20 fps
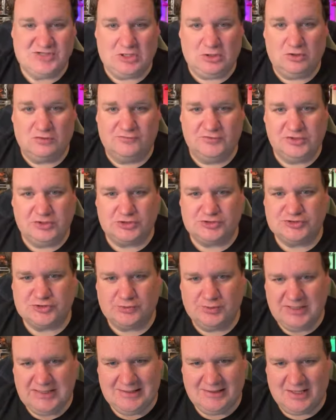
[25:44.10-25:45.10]
all over your
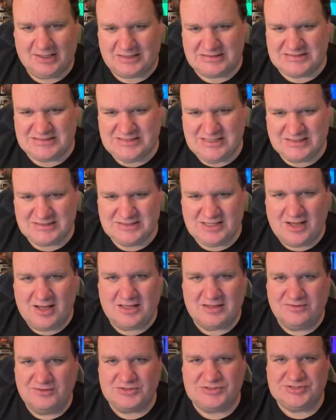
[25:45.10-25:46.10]
screen. Like, on
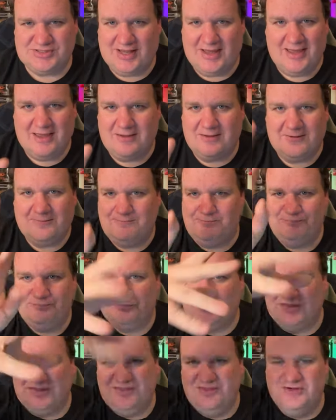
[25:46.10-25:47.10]
TikTok, there's, like,
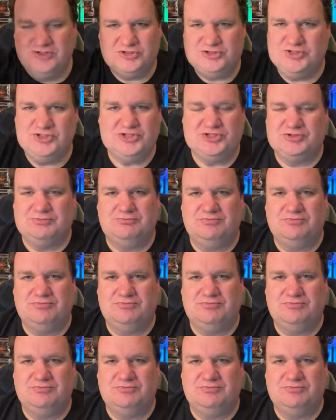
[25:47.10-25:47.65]
there's just